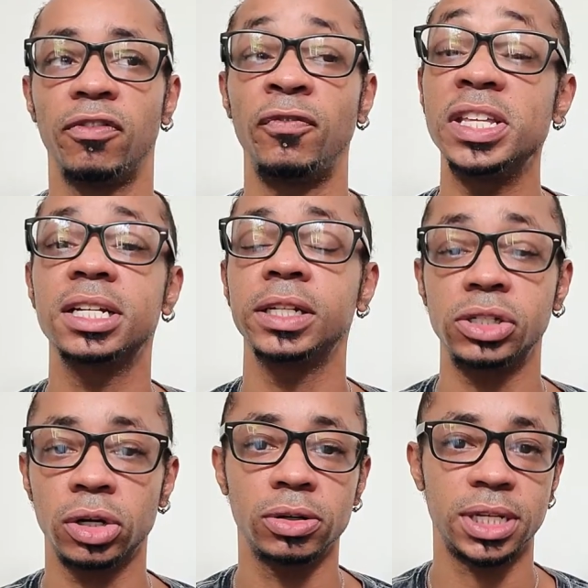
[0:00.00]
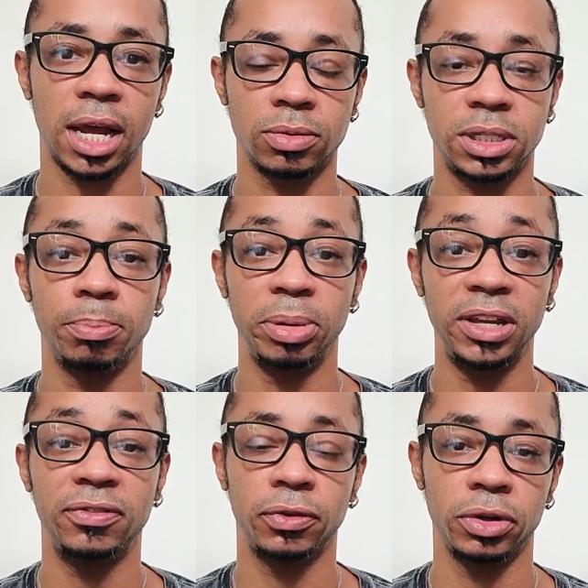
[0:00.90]
physically turns out to be
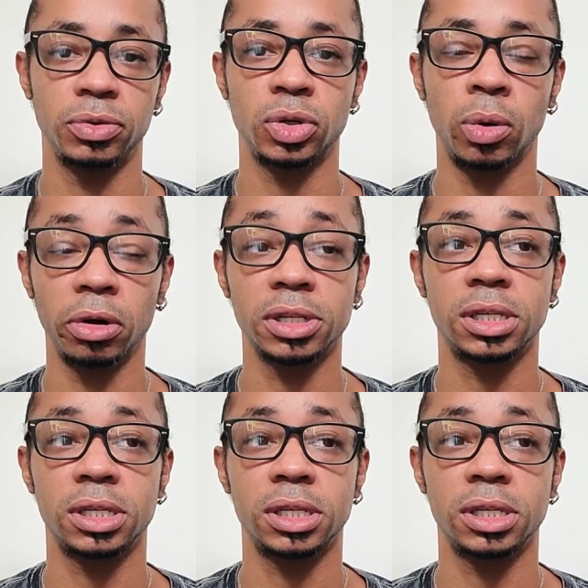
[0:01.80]
for you, Taurus,